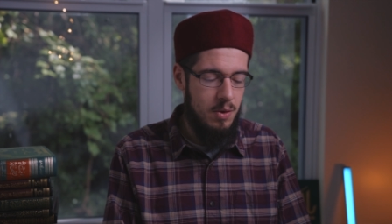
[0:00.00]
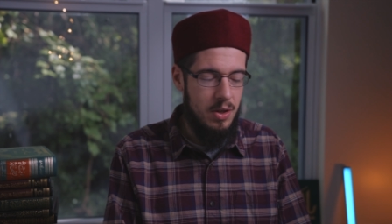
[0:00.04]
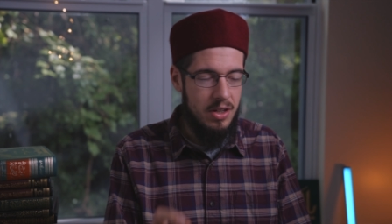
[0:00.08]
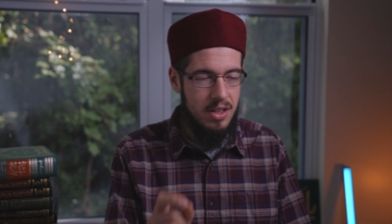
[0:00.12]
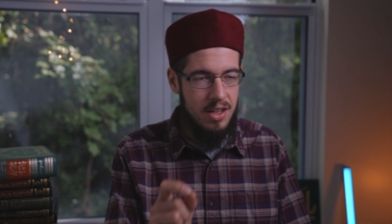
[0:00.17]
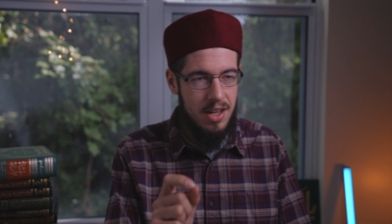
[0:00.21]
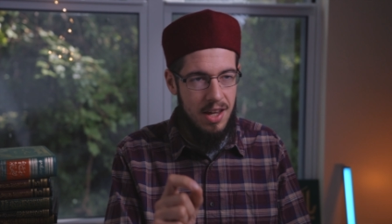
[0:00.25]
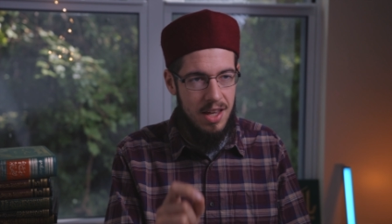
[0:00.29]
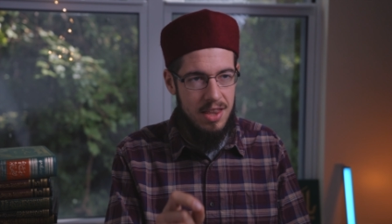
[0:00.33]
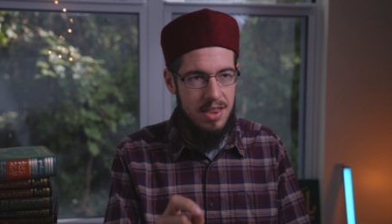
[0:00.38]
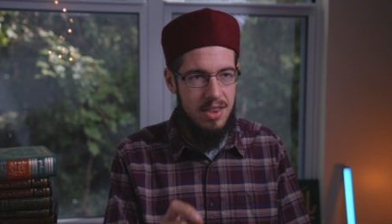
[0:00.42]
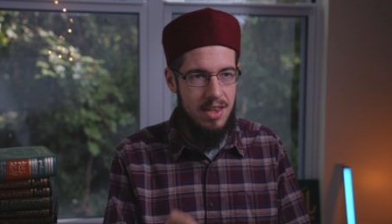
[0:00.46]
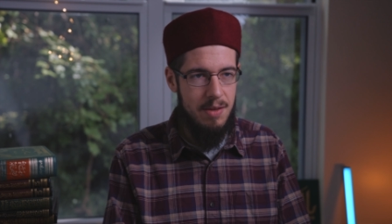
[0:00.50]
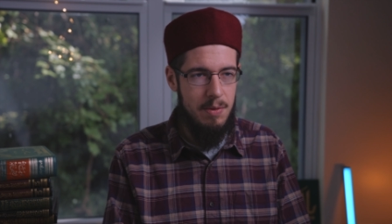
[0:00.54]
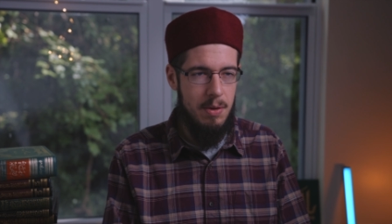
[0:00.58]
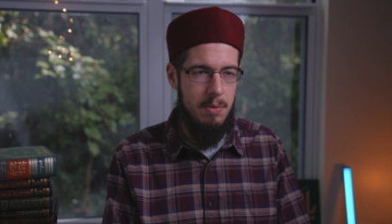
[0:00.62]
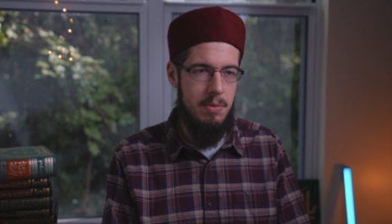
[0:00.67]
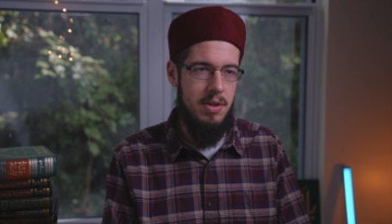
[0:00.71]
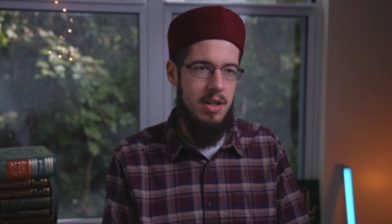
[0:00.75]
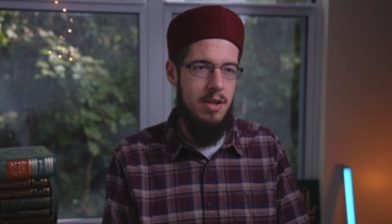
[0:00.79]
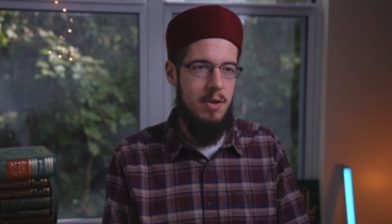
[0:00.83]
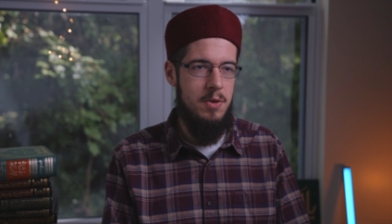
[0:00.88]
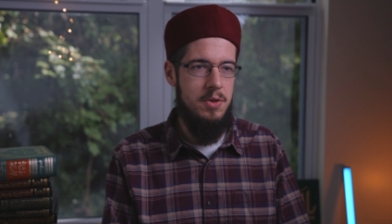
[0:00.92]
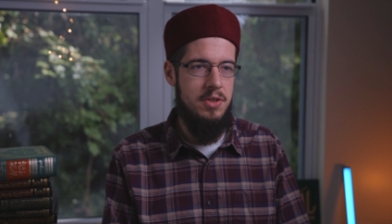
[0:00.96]

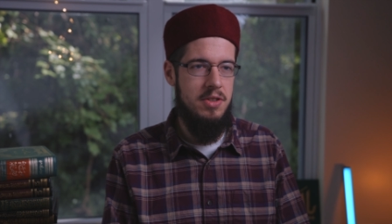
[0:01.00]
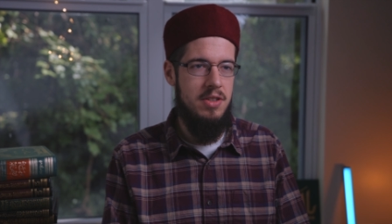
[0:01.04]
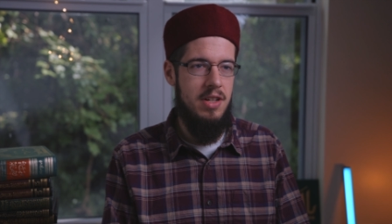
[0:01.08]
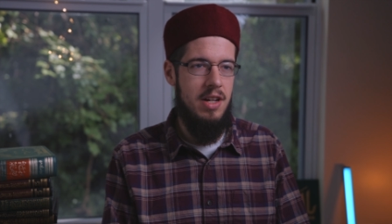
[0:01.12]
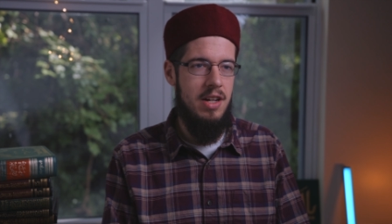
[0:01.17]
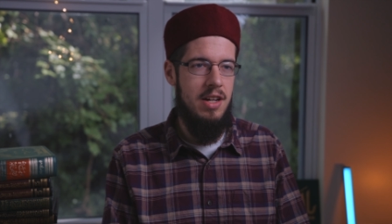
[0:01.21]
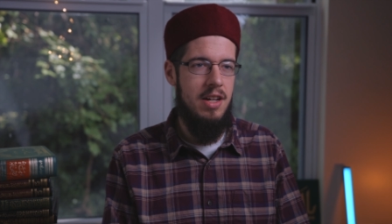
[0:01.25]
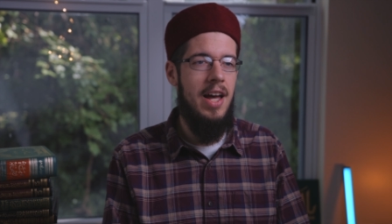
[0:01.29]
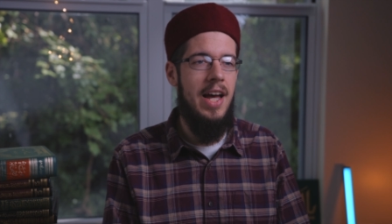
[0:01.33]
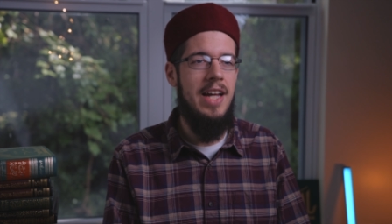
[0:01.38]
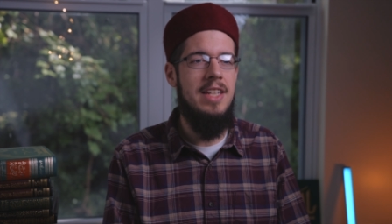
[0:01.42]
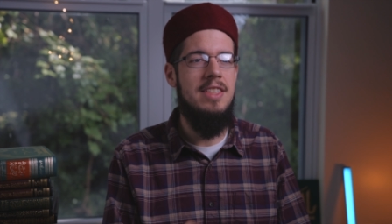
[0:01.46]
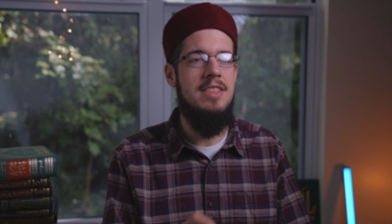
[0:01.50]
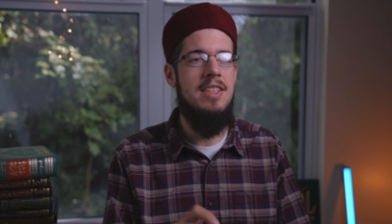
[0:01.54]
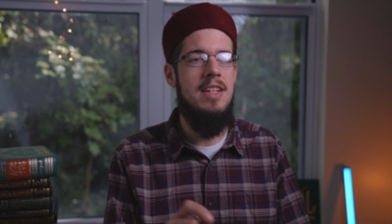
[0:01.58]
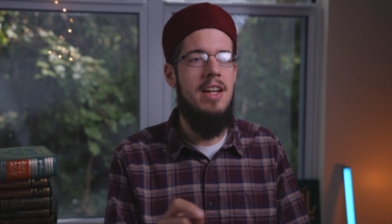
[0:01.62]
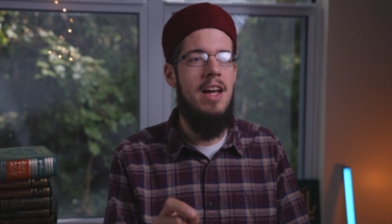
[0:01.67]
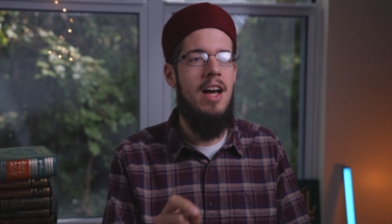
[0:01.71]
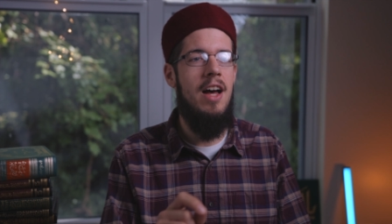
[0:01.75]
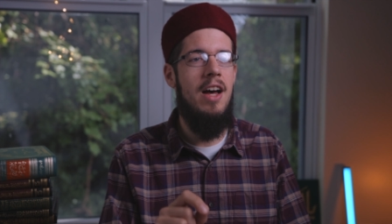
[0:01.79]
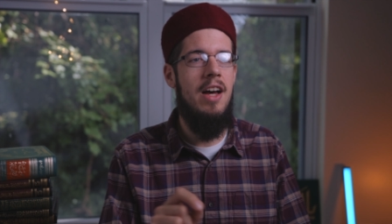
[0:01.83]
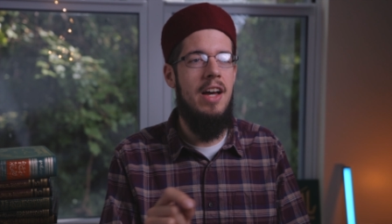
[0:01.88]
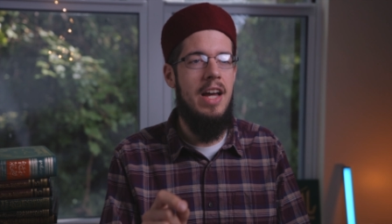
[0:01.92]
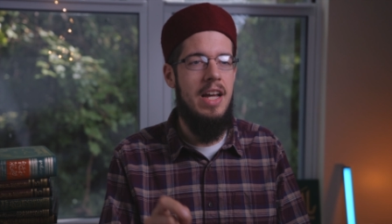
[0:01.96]
and
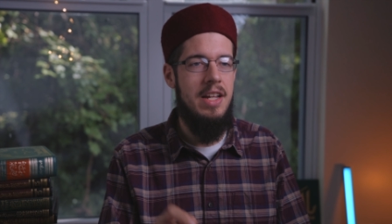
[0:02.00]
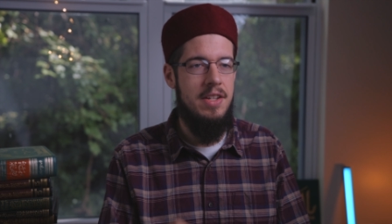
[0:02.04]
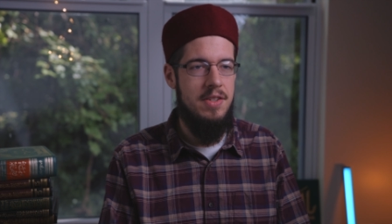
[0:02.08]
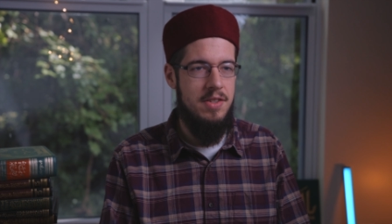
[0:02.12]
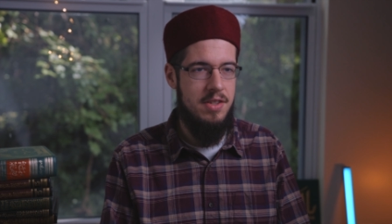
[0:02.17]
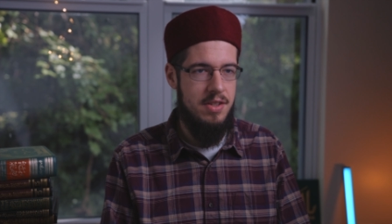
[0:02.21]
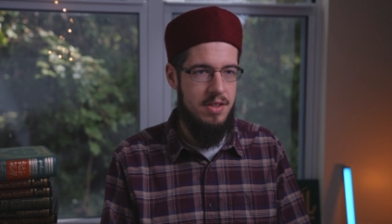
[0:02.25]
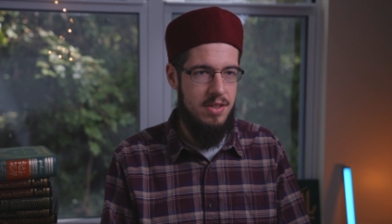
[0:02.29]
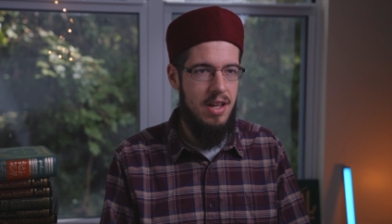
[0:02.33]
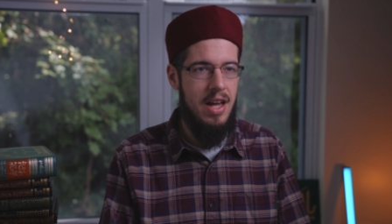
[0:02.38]
denies